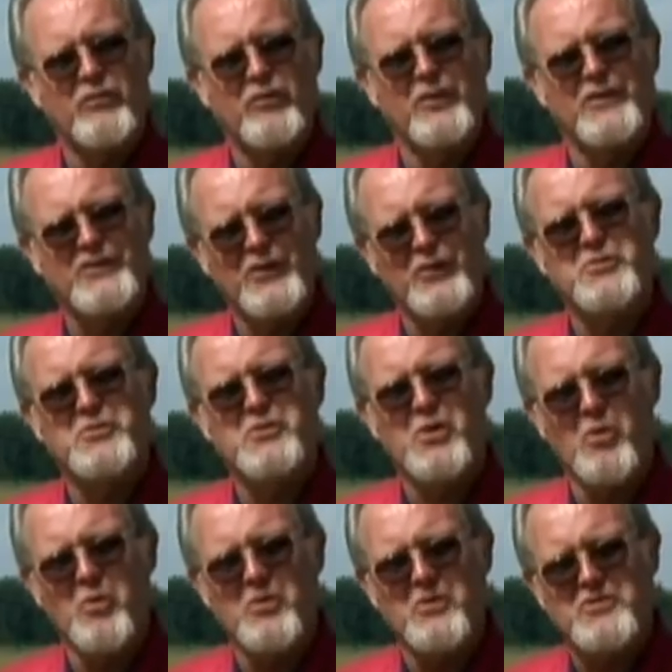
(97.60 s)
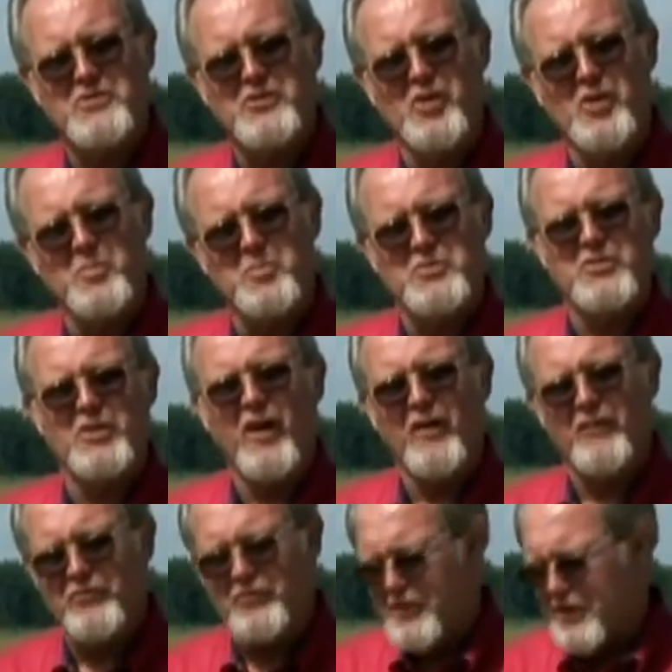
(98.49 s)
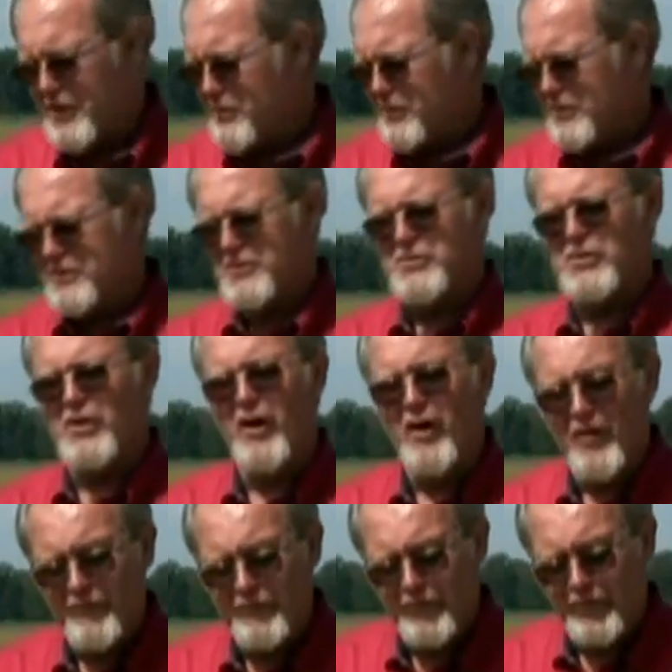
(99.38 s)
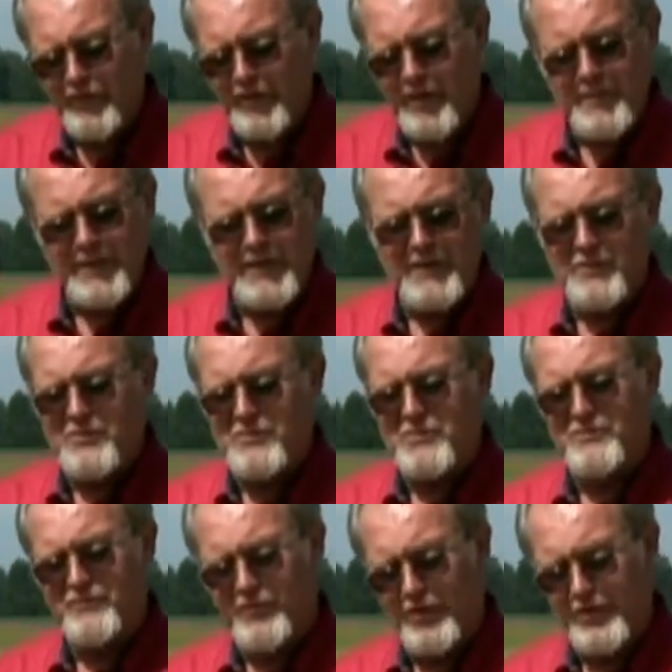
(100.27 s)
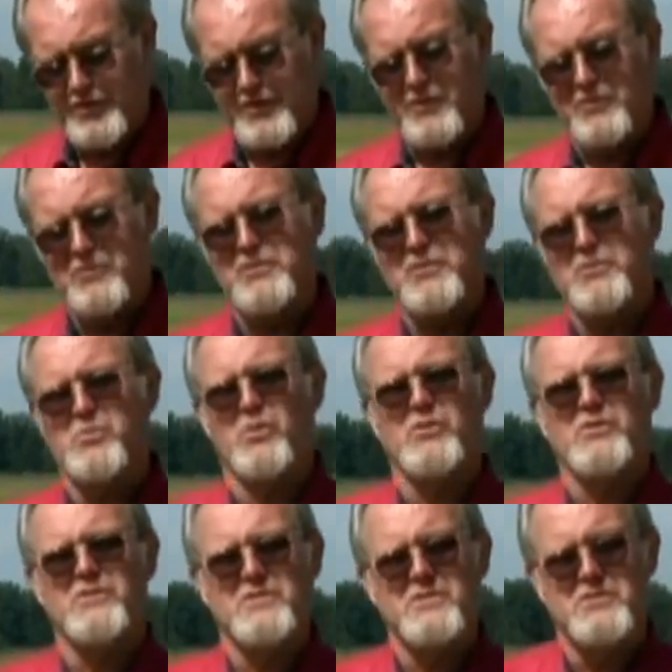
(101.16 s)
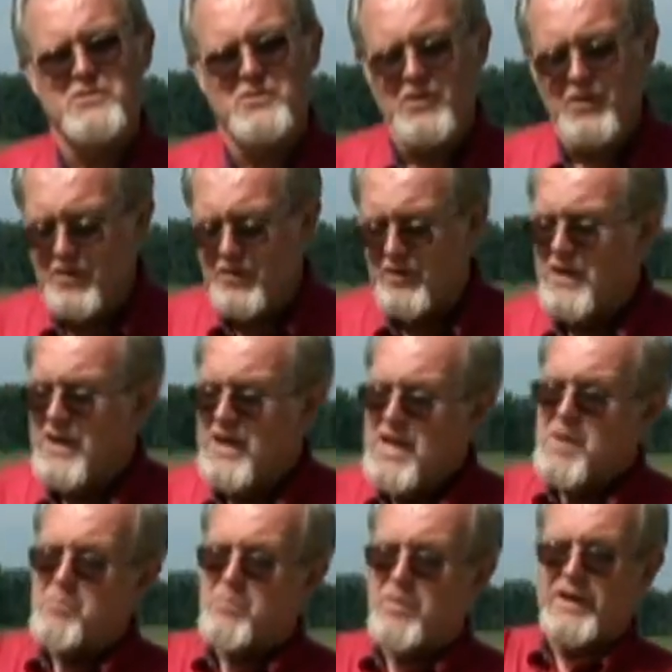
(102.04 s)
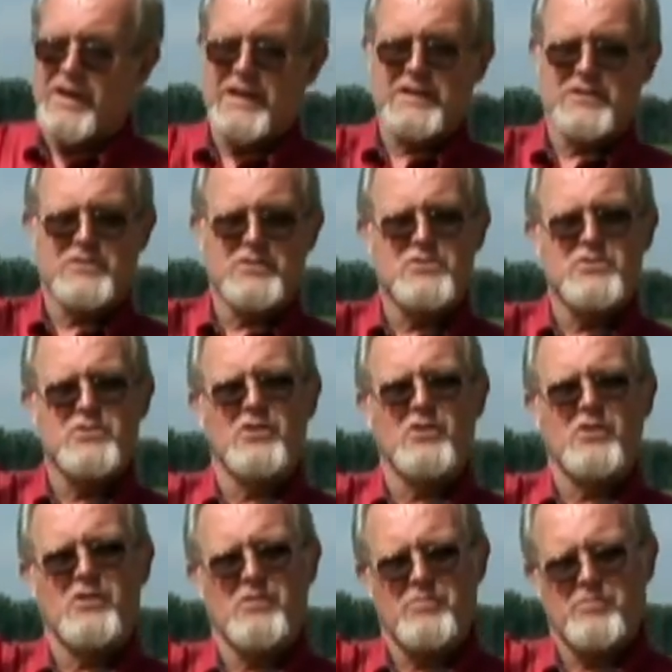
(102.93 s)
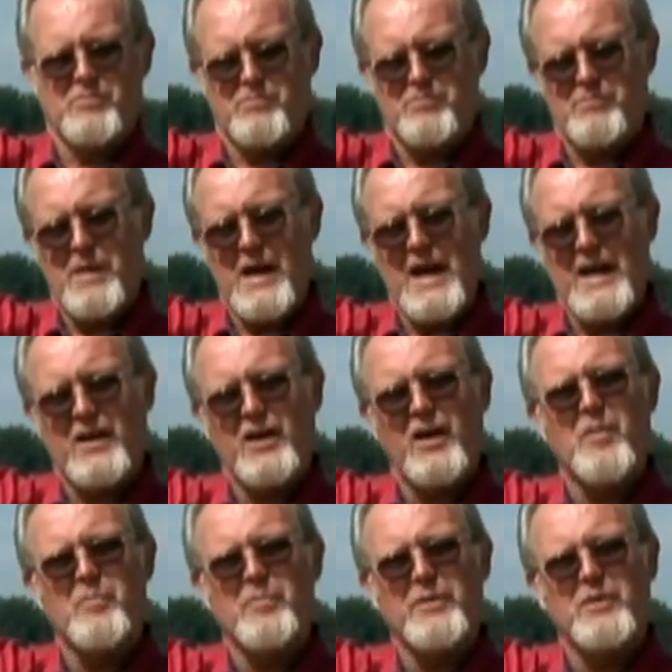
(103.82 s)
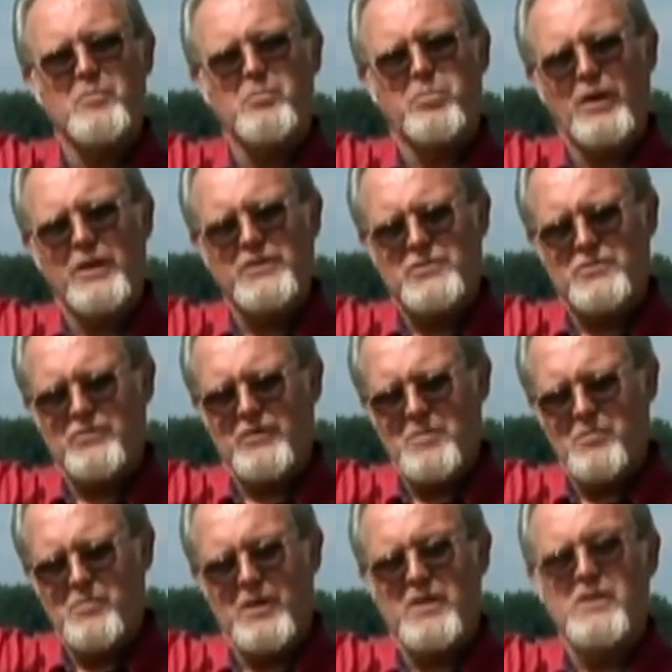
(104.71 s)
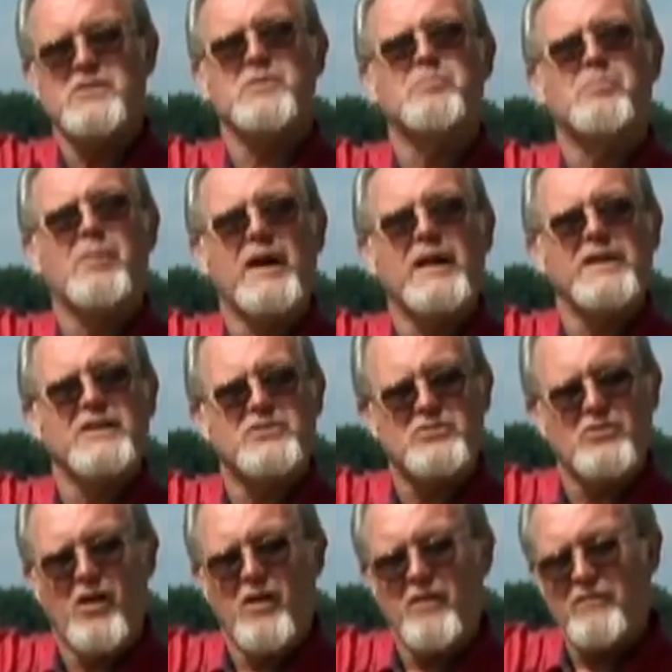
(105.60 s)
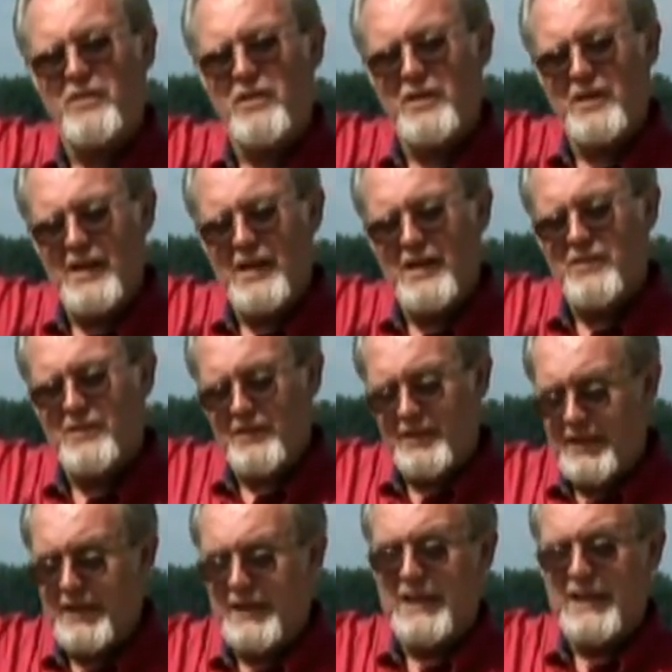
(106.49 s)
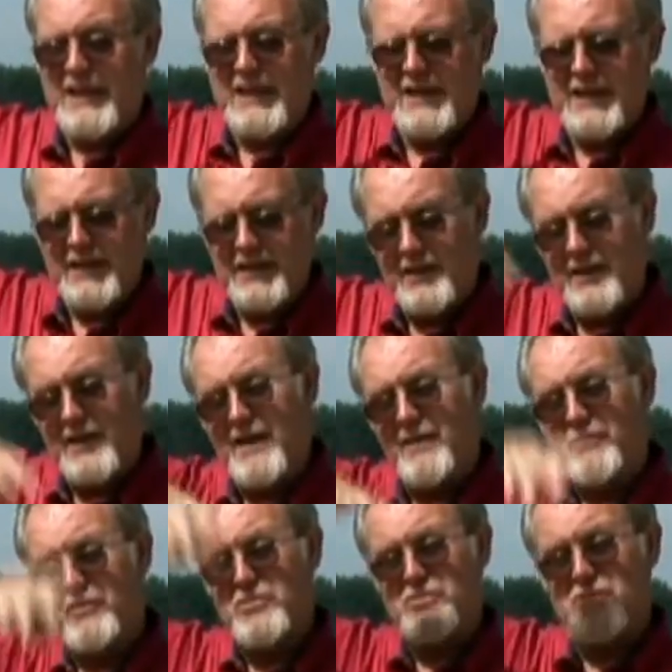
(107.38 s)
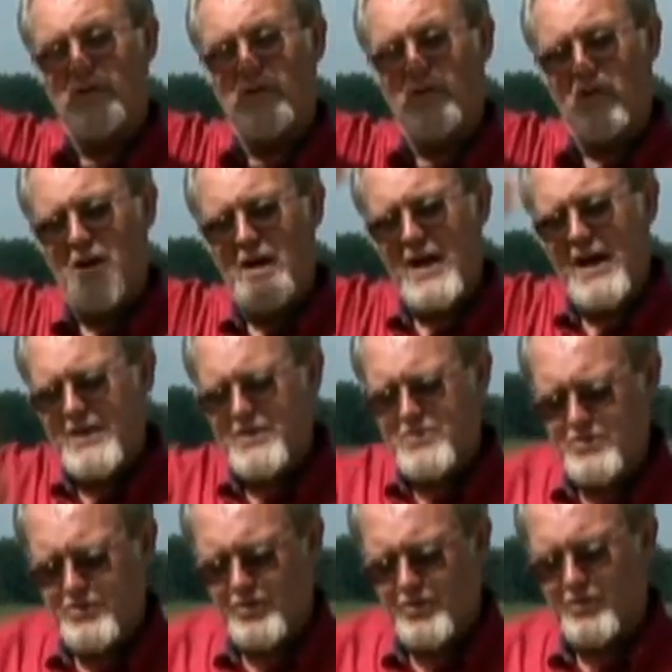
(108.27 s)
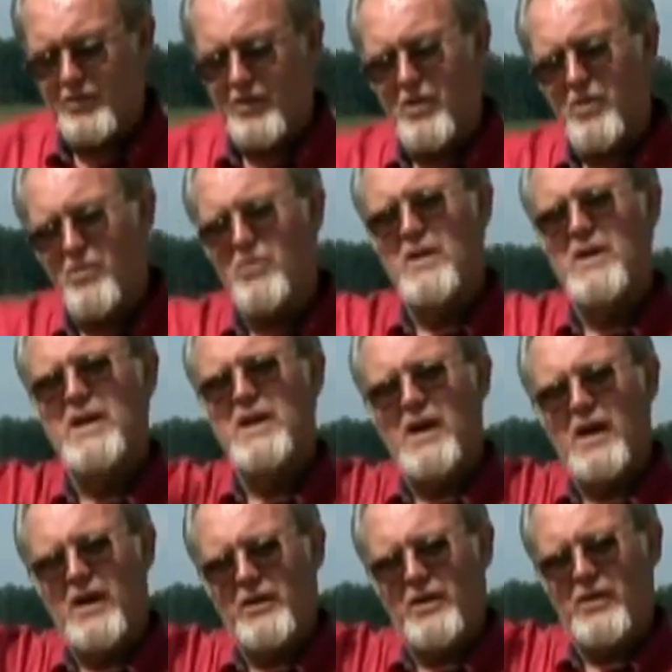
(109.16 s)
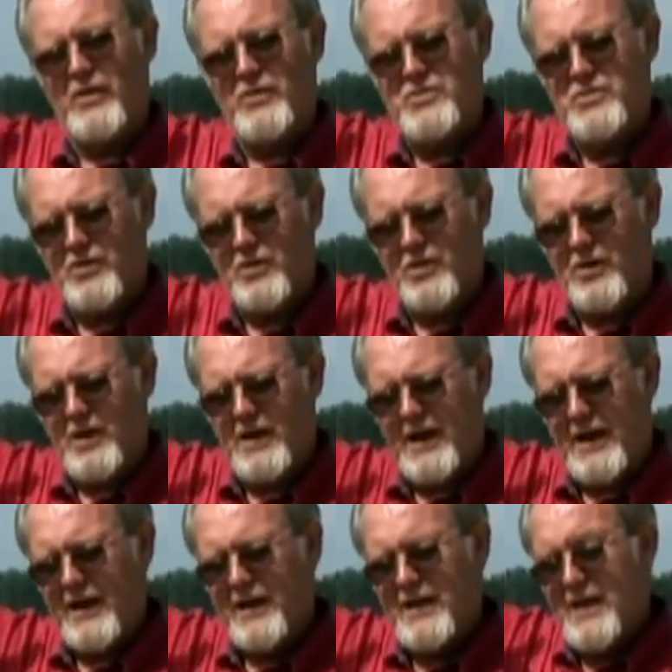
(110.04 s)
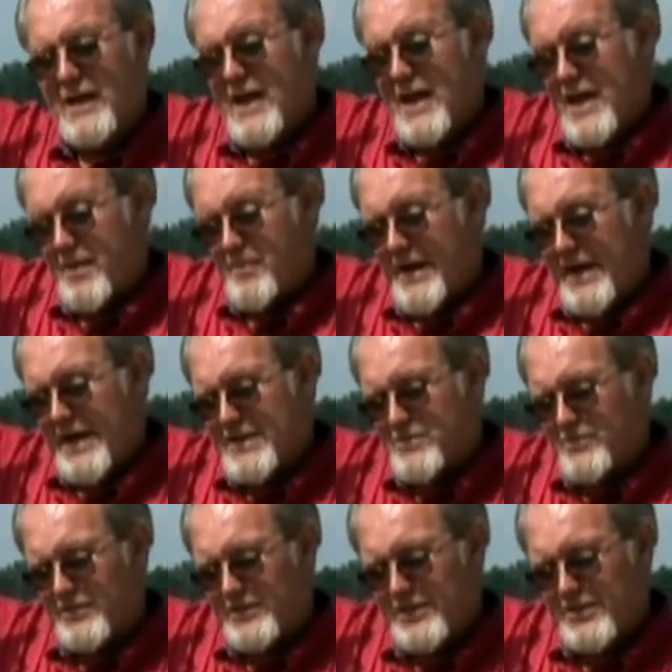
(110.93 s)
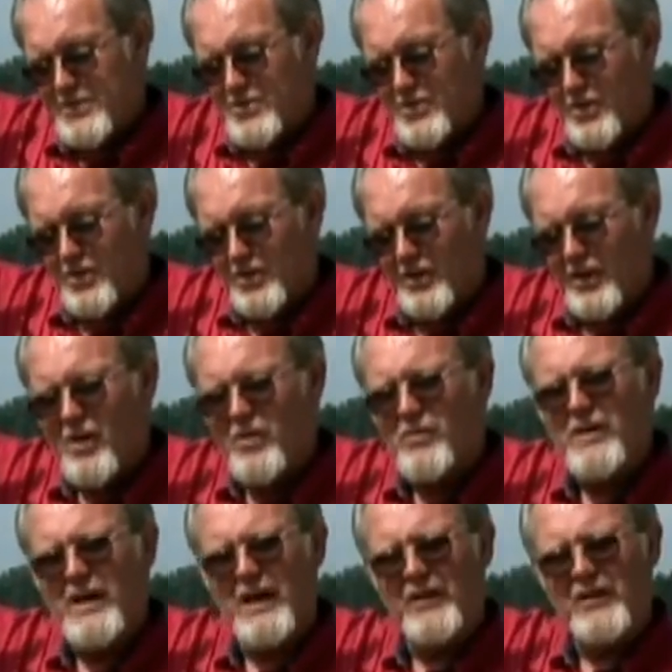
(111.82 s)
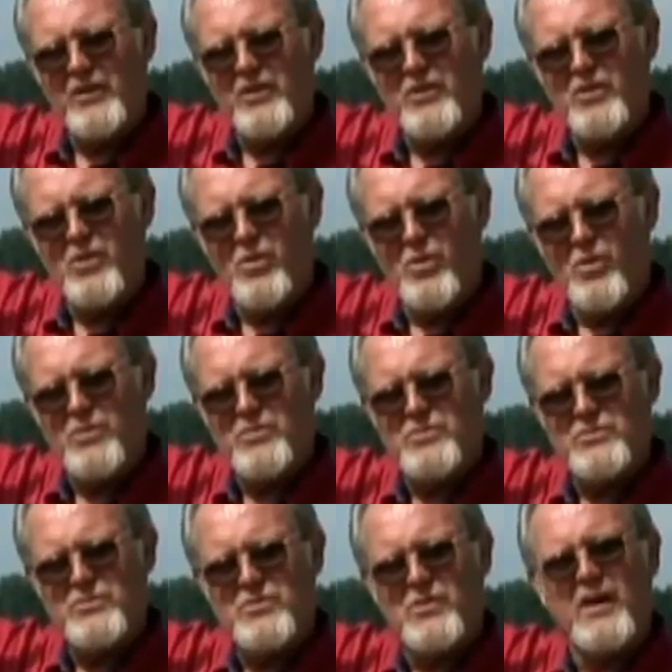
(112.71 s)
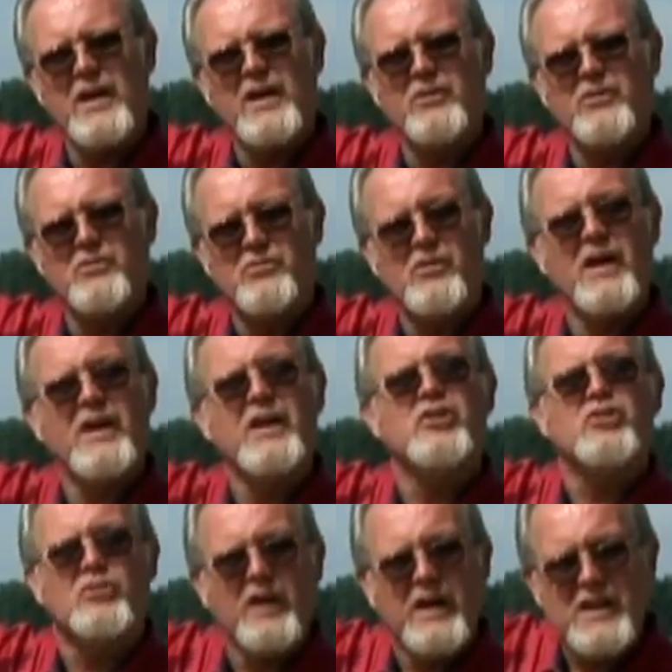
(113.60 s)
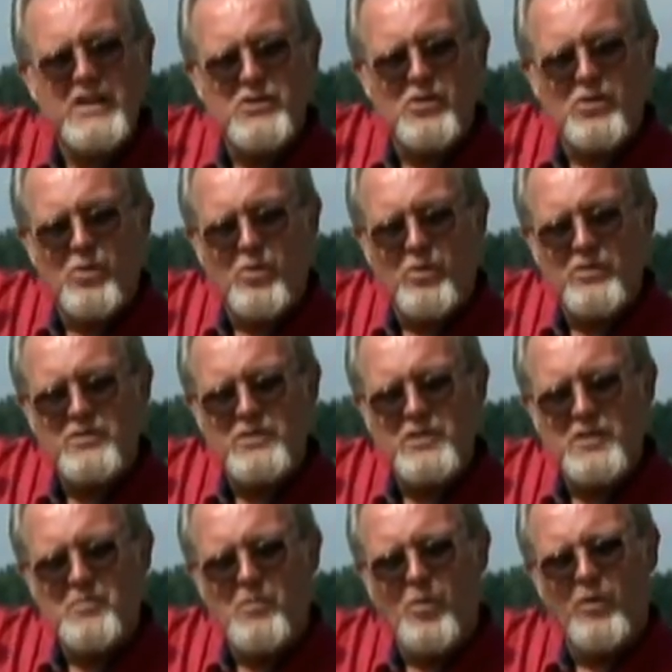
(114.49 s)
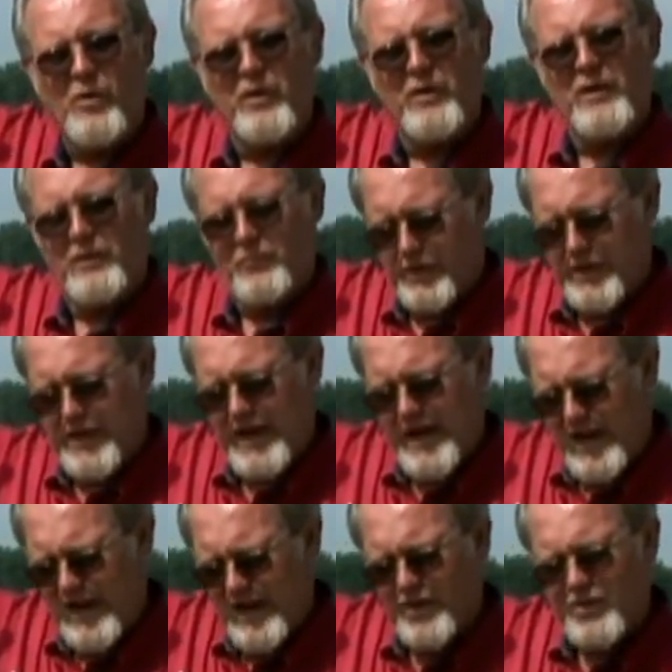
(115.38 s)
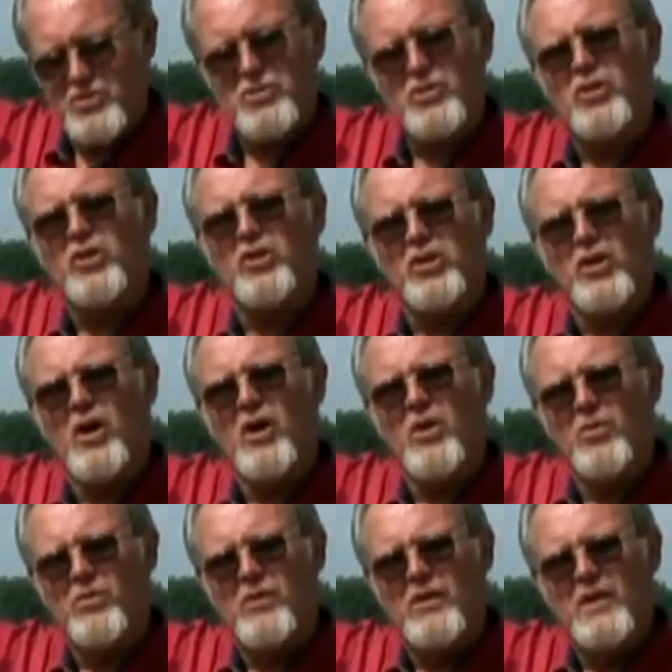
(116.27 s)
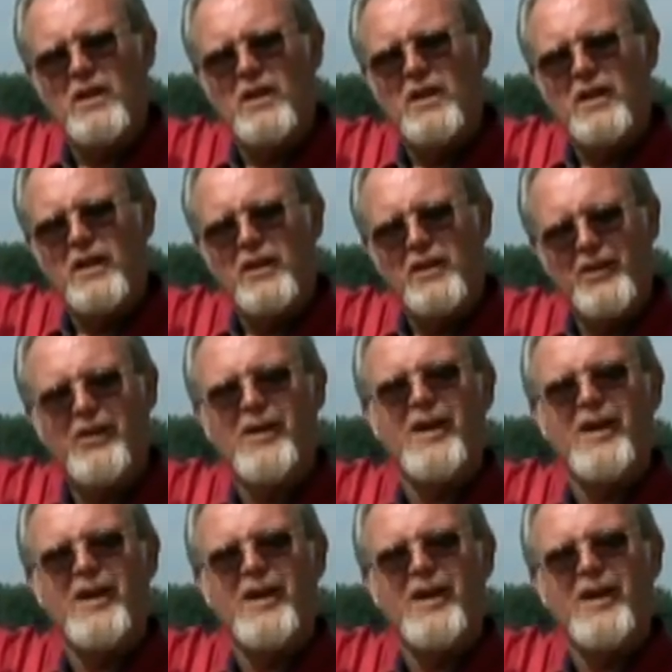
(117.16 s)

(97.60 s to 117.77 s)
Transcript: fructose corn syrup soft drink, which is awful. I mean, fructose is worse than sugar, but it gets the sugar back up in the bloodstream because the body's starving to death and they needed it and you have the sugar high, sugar low, another sugar high. Imagine with these sugar low down here, your horse was trying, you're trying to train your horse in the morning but on a sugar low. You know